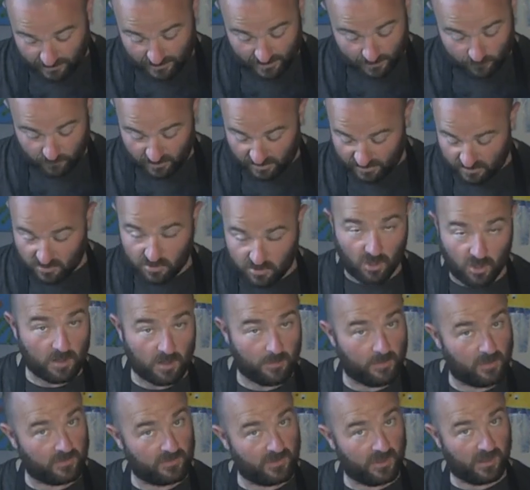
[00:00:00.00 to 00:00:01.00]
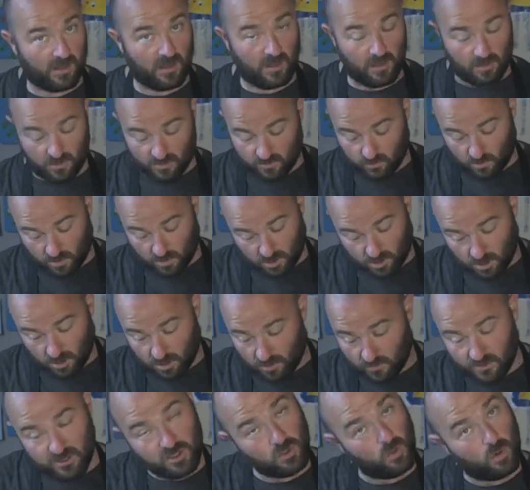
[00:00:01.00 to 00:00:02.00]
then we can talk about the colors. What
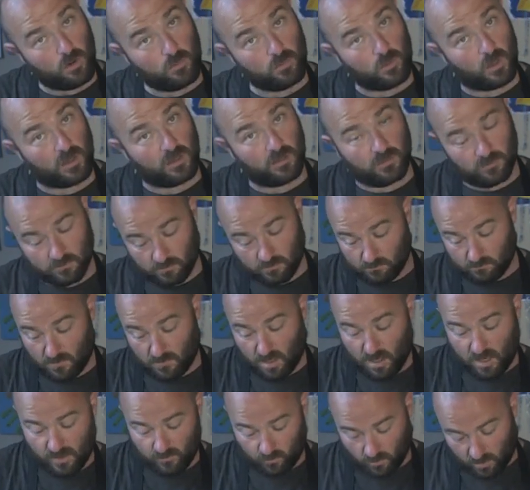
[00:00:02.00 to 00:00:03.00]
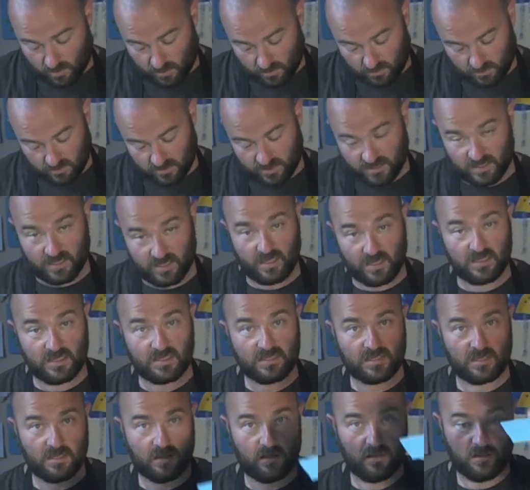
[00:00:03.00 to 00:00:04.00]
color is your one? My one
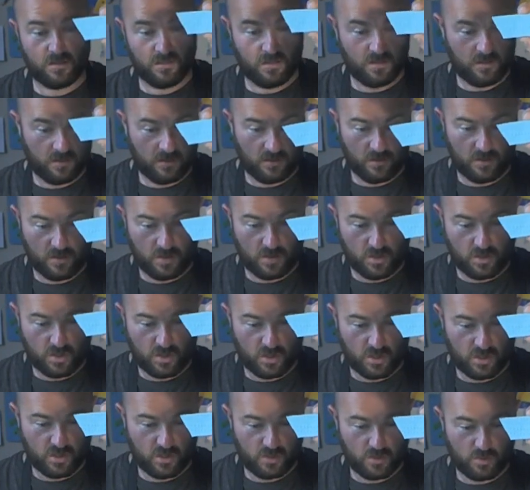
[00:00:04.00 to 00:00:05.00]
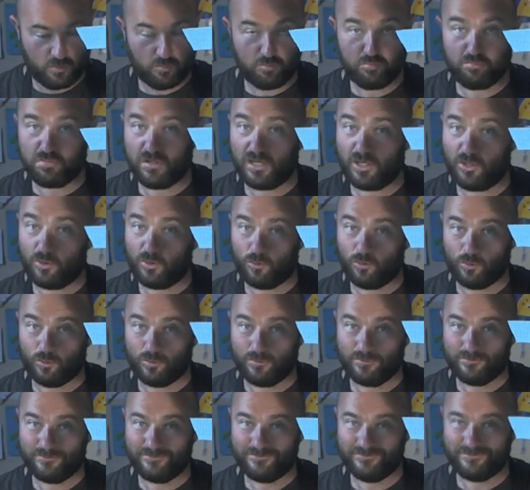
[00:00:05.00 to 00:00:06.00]
is blue.
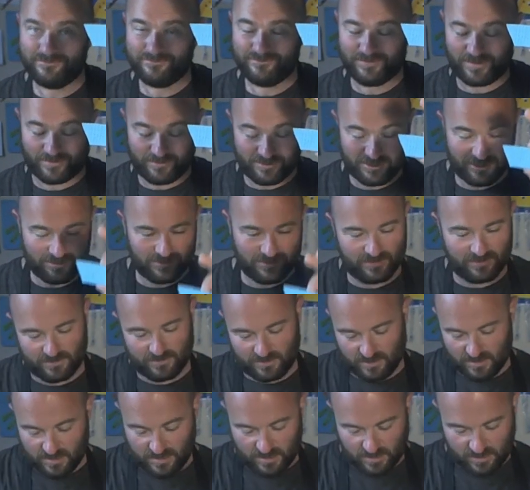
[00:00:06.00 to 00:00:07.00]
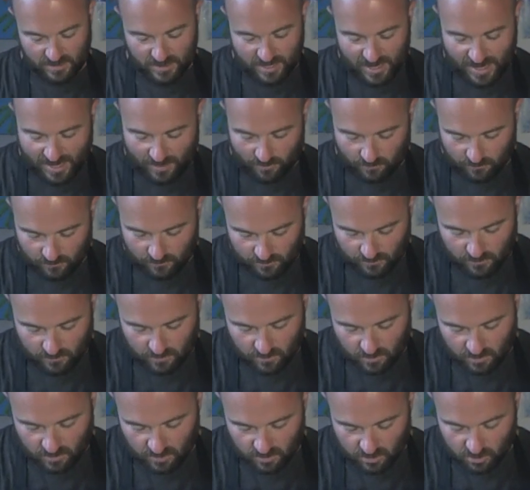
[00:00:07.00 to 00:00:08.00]
Very good. Now,
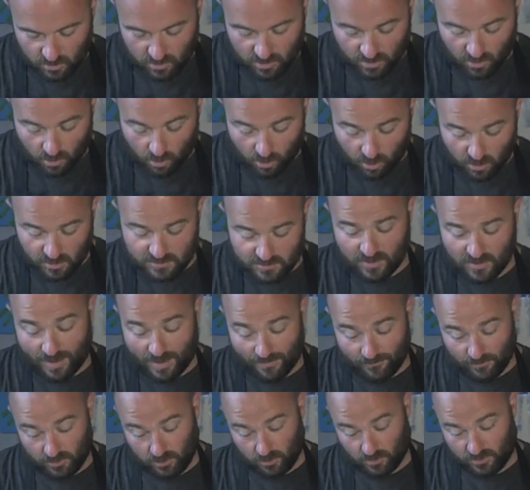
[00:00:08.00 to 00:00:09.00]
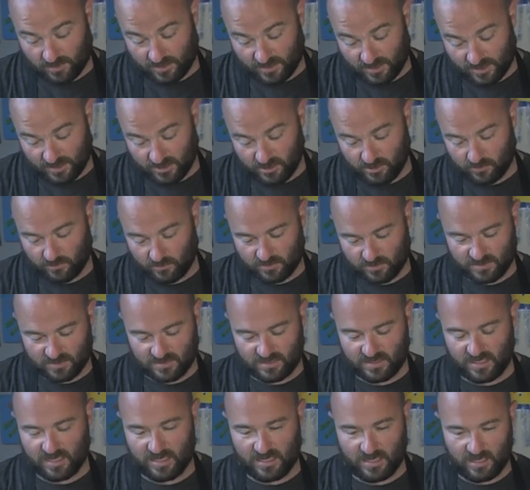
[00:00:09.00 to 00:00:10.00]
you can also have a look at it and you'll
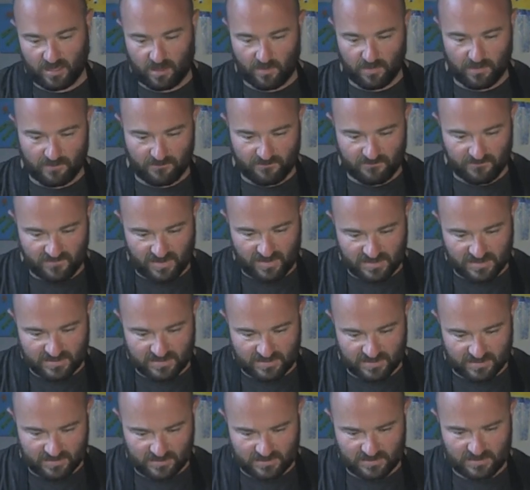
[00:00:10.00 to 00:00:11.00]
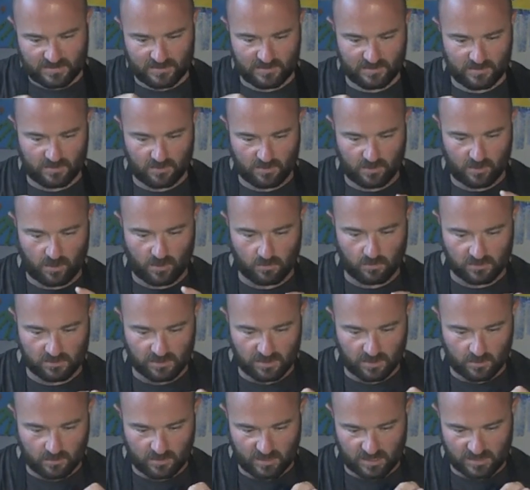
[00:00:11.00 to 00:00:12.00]
see on the faces, hold it
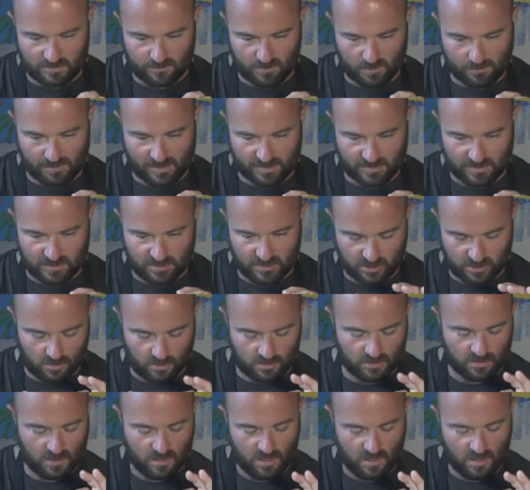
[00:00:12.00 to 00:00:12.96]
here against my black t-shirt,